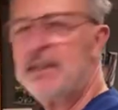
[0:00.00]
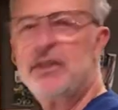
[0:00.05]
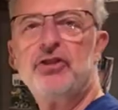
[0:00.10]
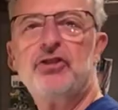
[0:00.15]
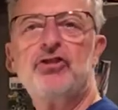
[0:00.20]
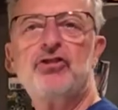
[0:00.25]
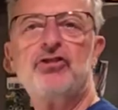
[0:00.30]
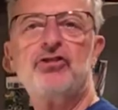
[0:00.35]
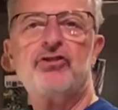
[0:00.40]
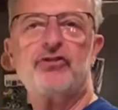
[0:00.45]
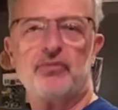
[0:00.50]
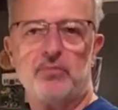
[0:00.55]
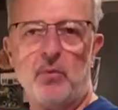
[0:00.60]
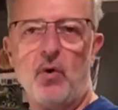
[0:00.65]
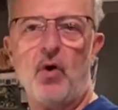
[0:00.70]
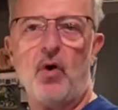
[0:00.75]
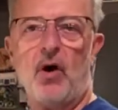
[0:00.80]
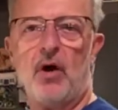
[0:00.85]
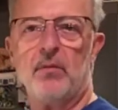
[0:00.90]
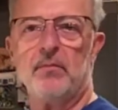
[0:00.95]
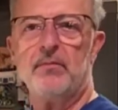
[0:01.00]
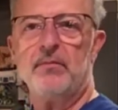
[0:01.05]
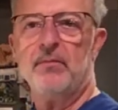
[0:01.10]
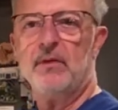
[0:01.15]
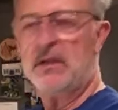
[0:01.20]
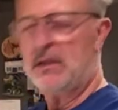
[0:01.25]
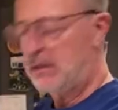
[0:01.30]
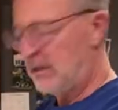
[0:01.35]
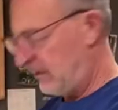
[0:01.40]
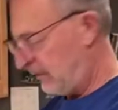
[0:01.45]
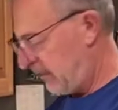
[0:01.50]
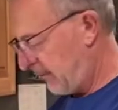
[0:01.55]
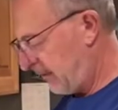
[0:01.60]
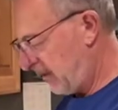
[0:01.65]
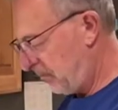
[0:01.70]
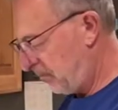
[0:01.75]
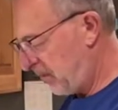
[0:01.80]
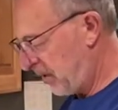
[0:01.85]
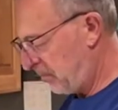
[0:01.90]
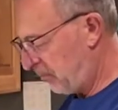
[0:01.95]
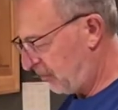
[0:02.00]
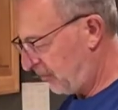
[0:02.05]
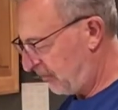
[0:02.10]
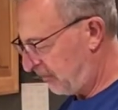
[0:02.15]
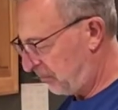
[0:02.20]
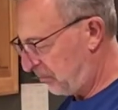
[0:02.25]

it small. Some people just